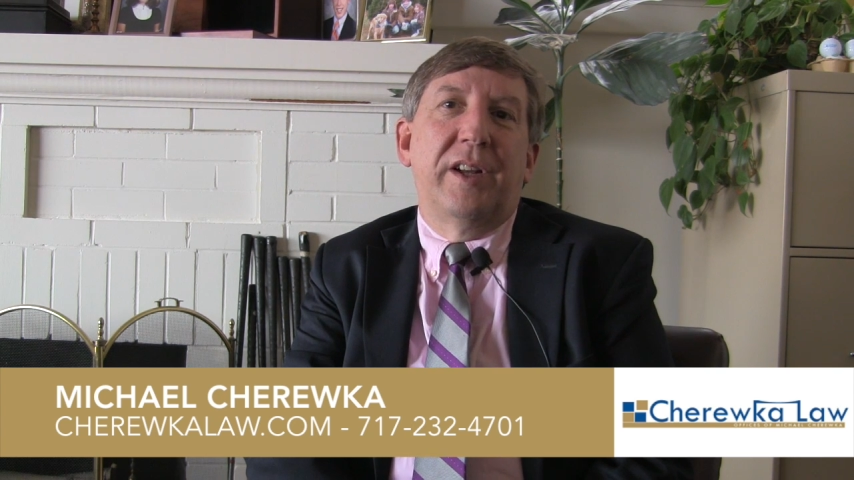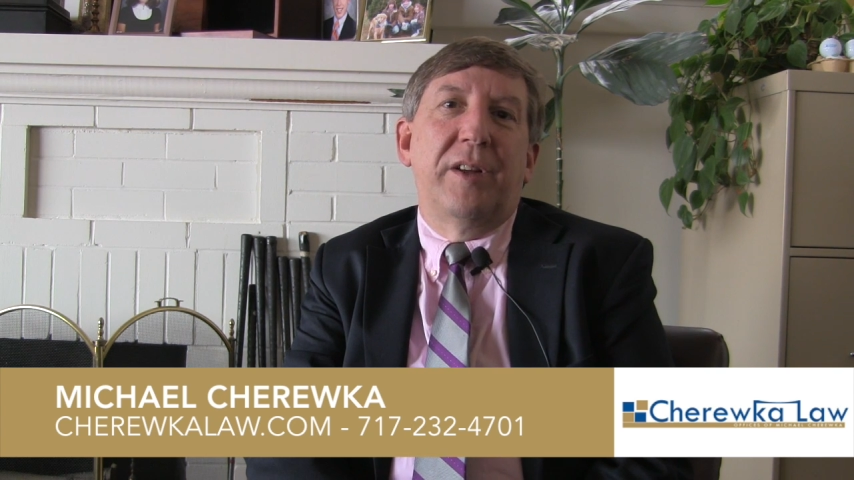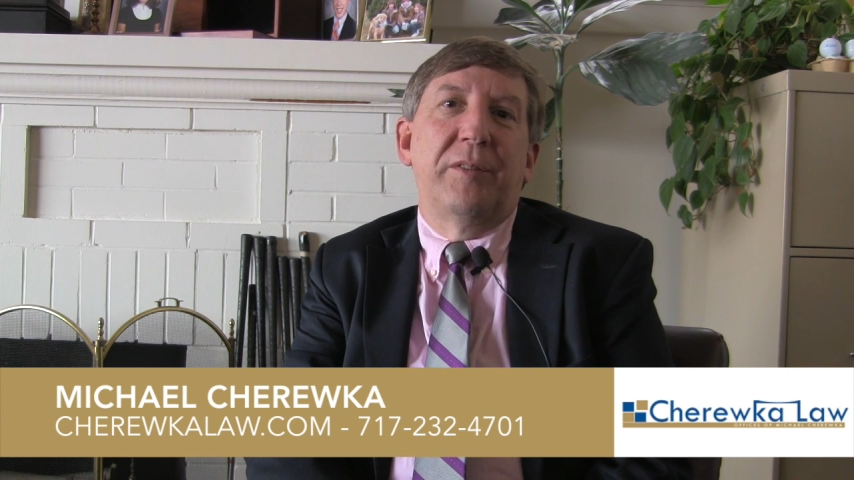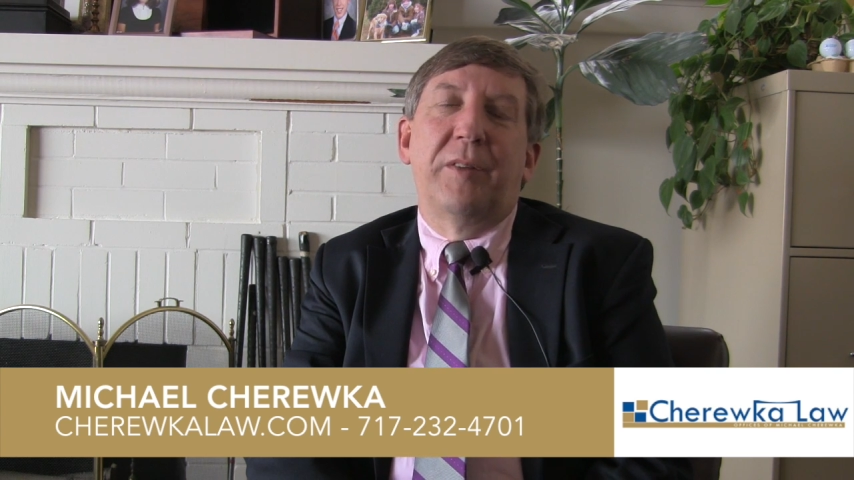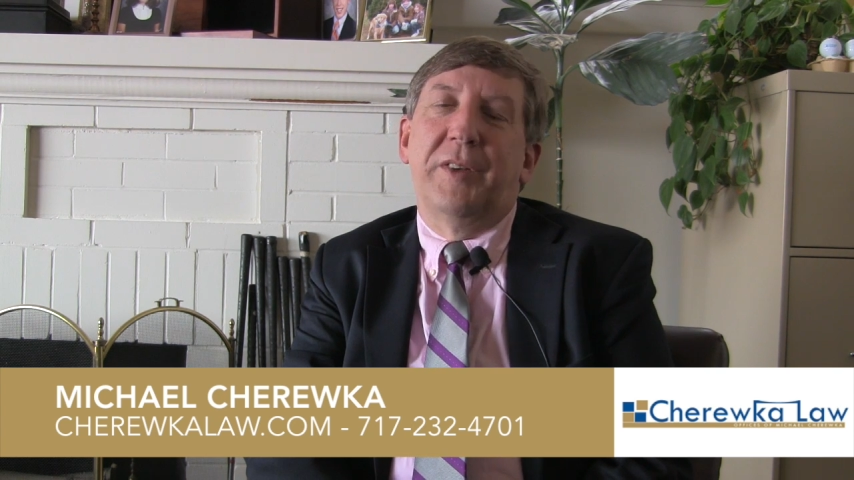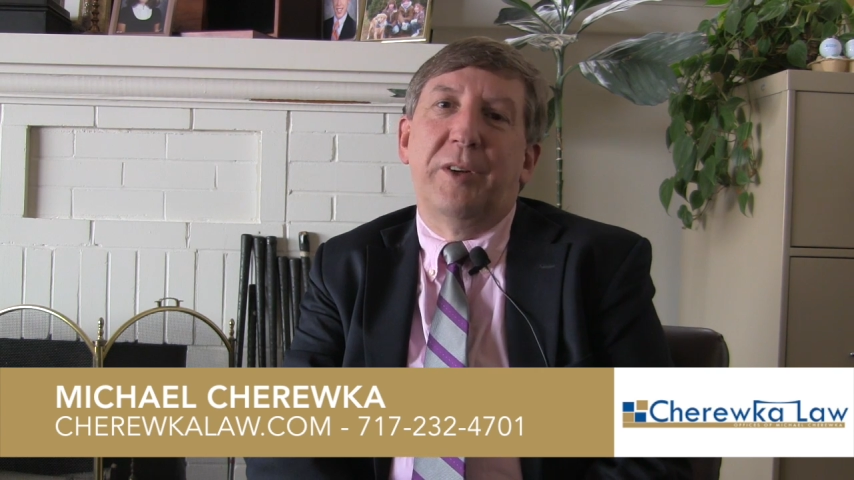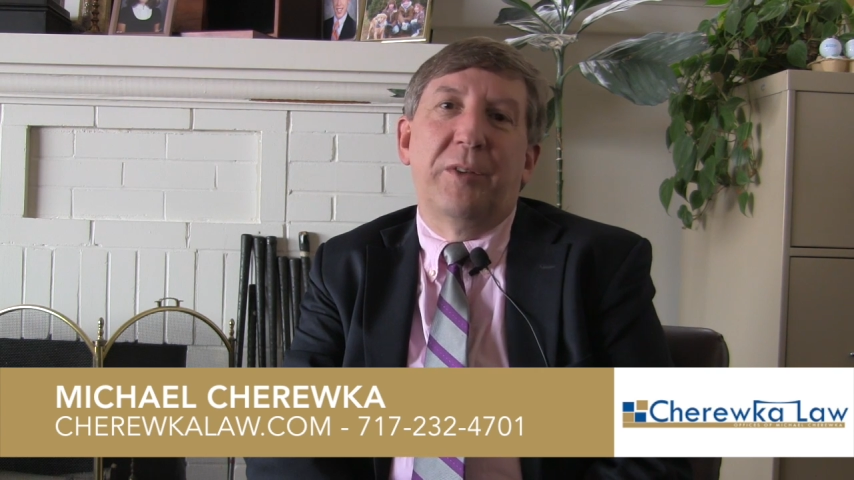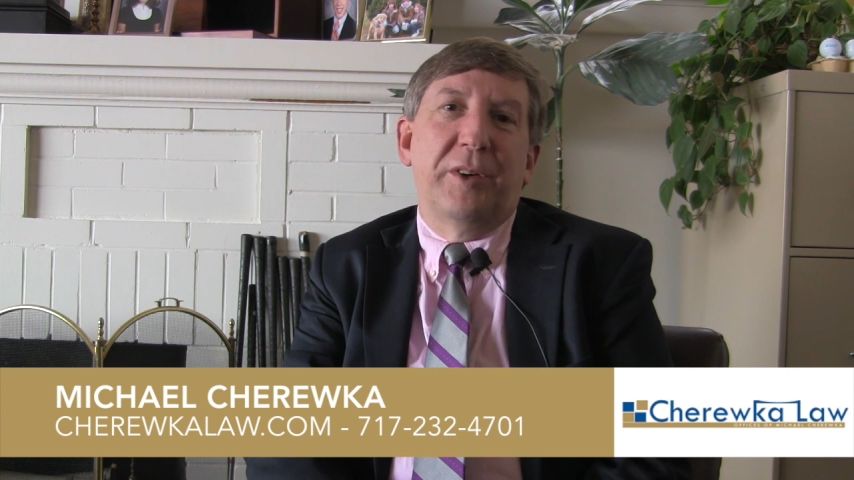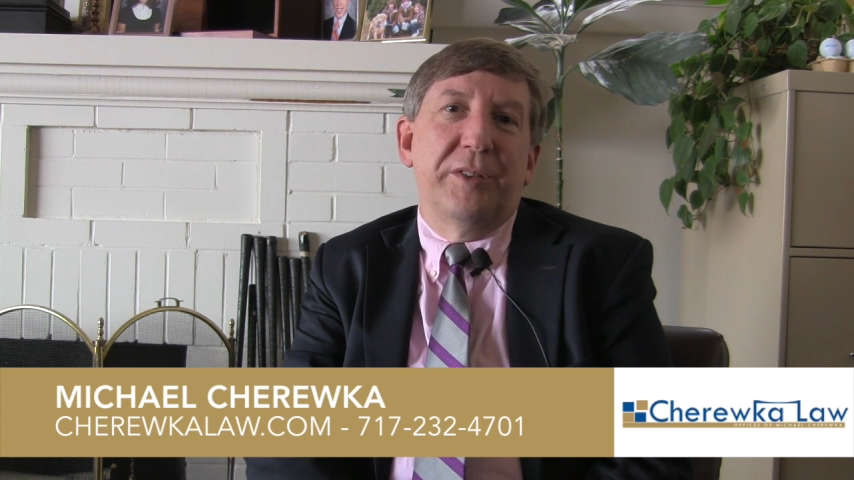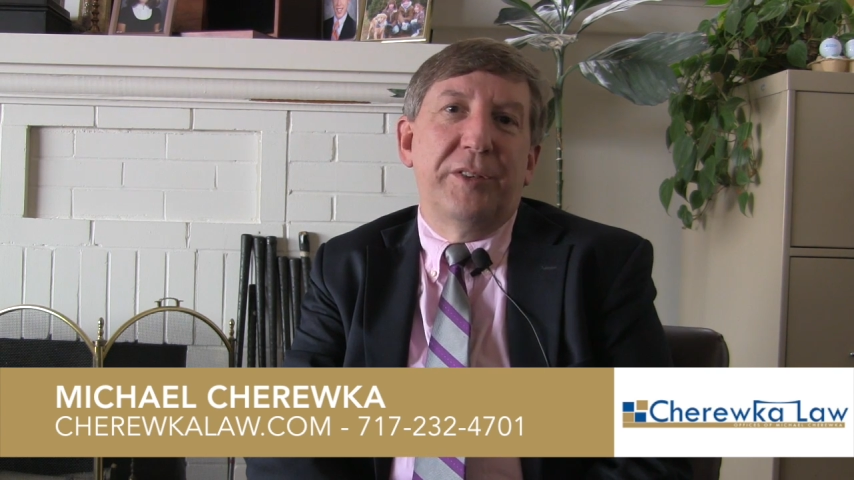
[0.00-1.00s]
If you have any
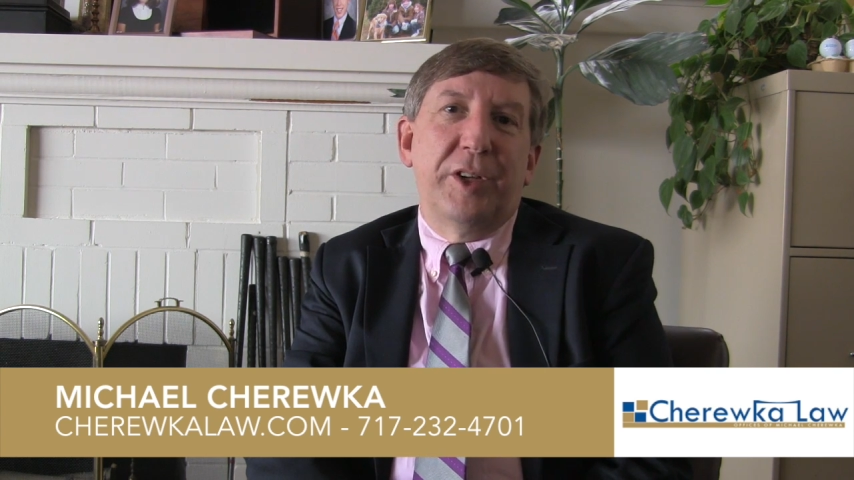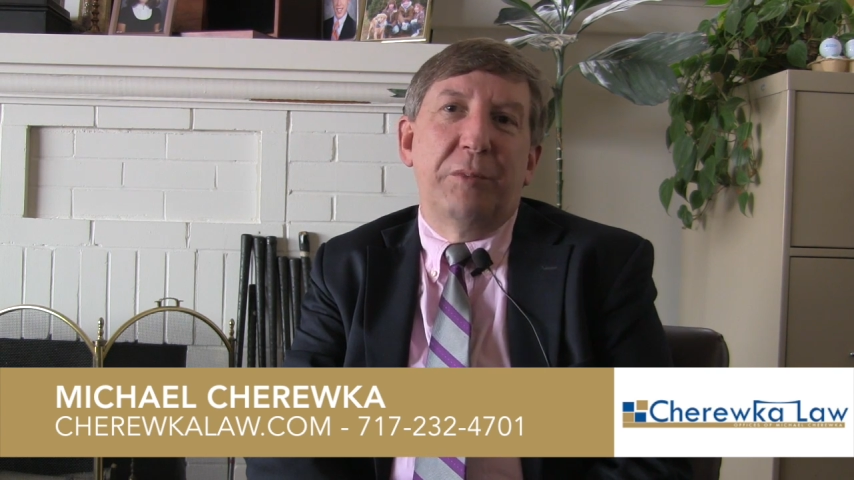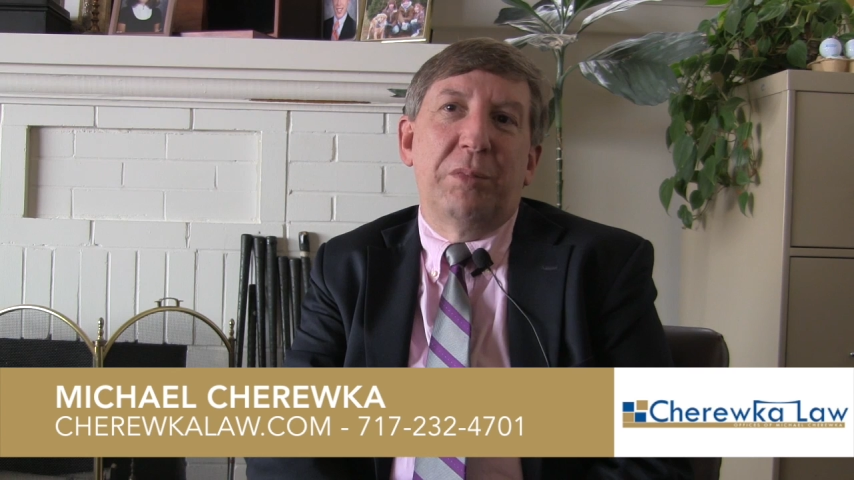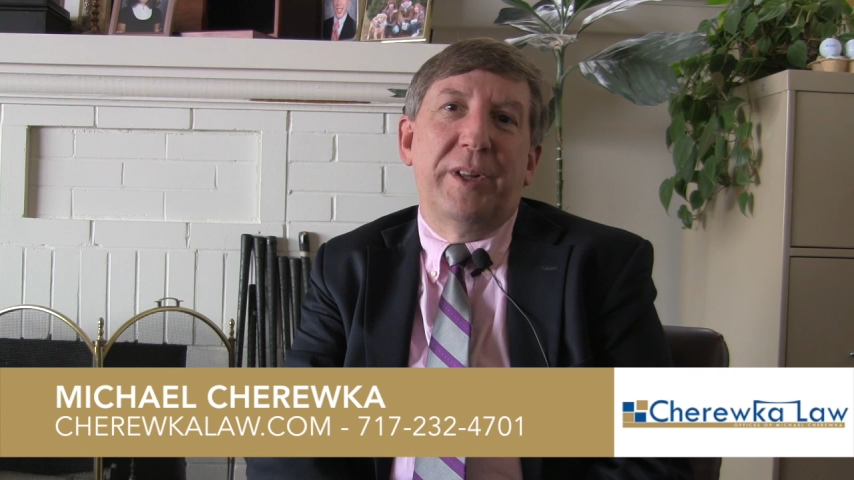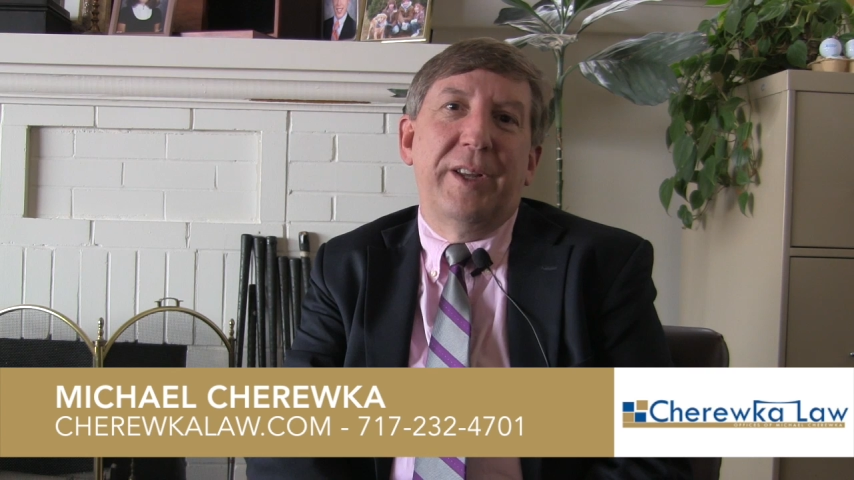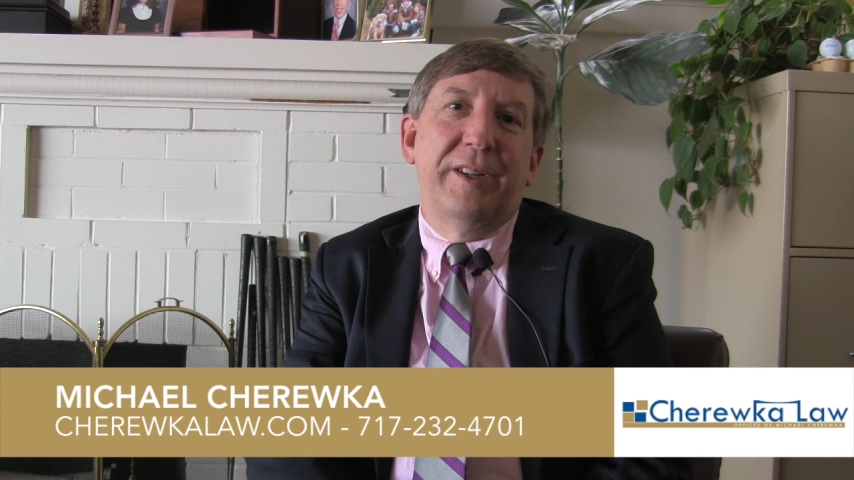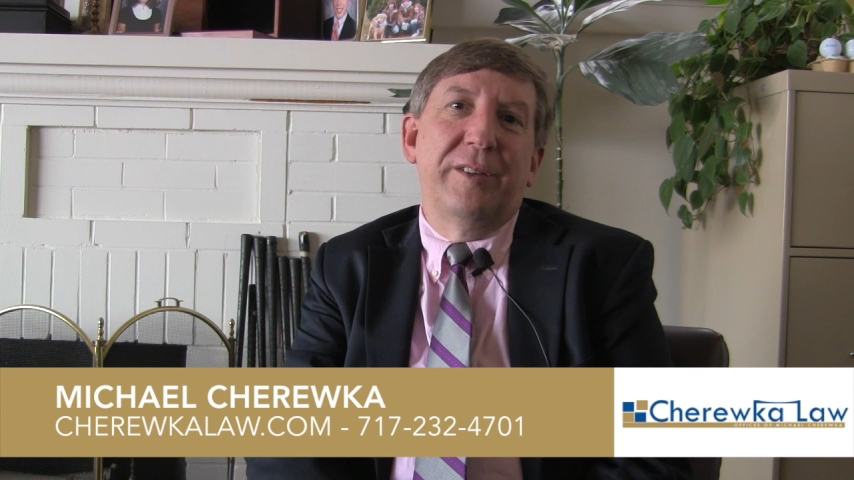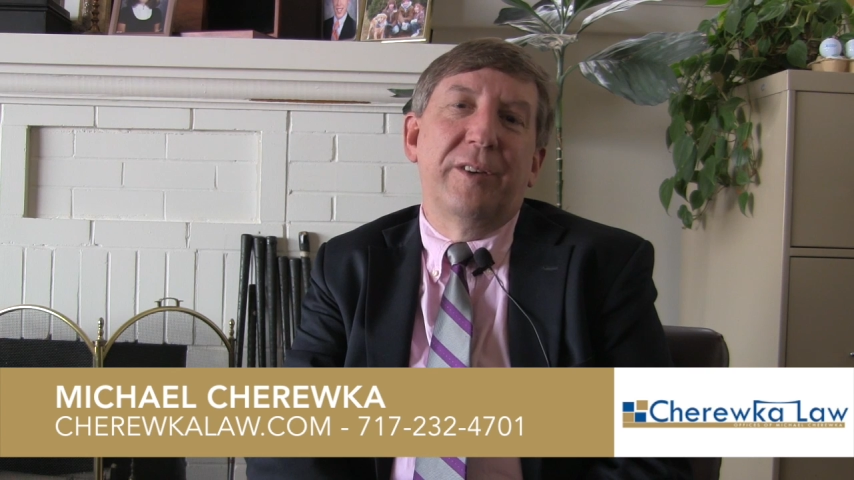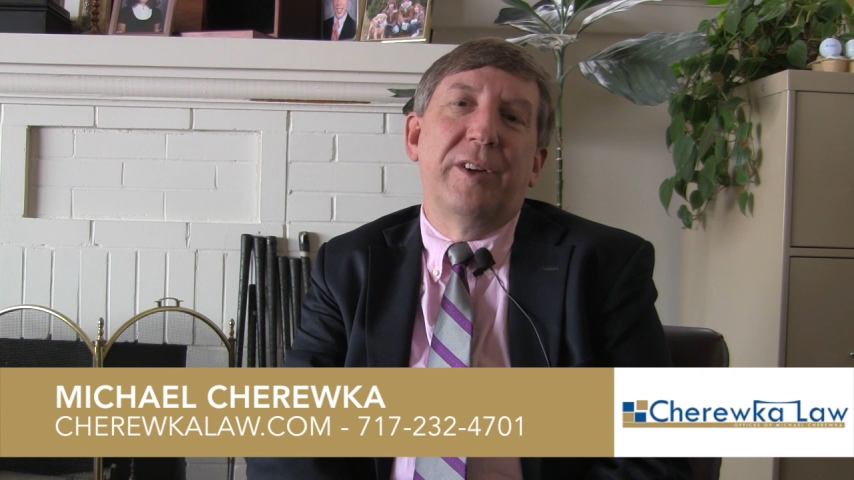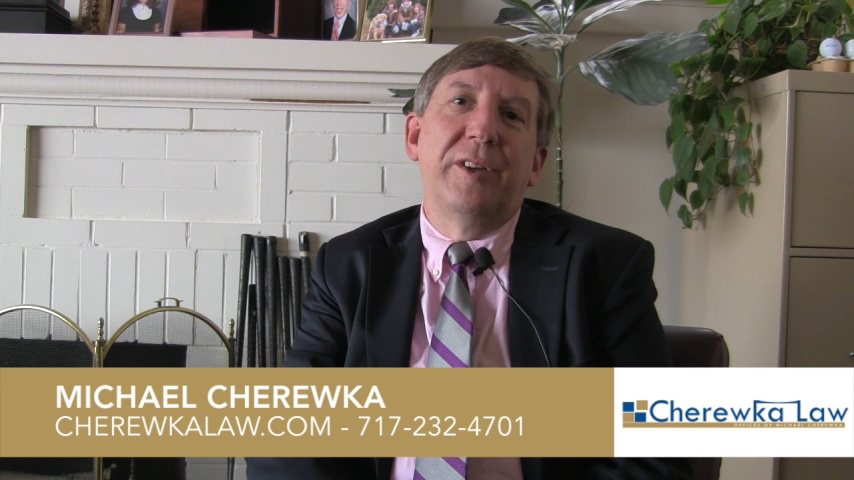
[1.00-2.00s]
questions on
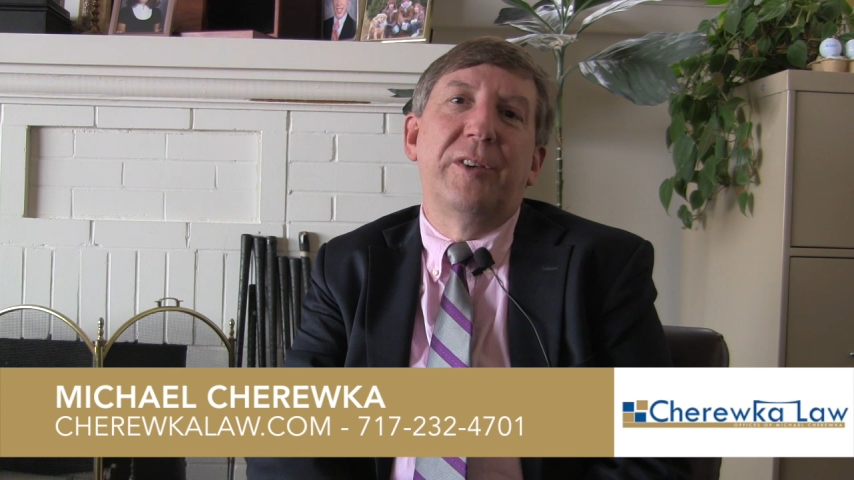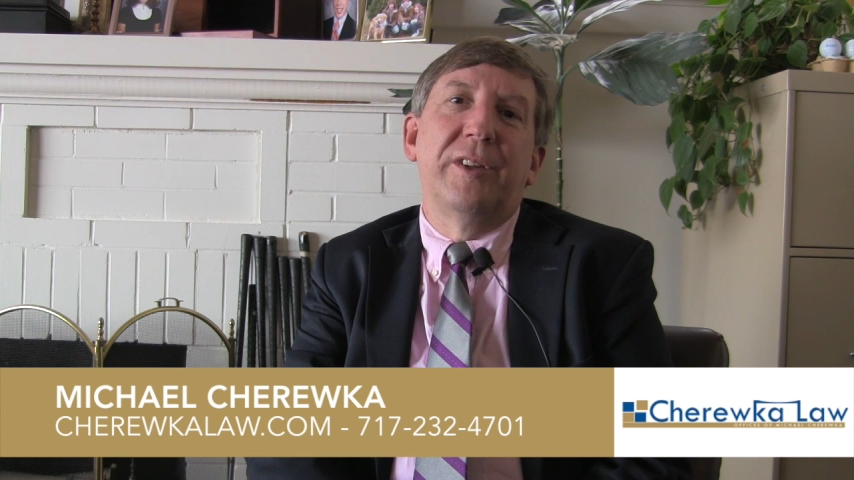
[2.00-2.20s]
planning or how you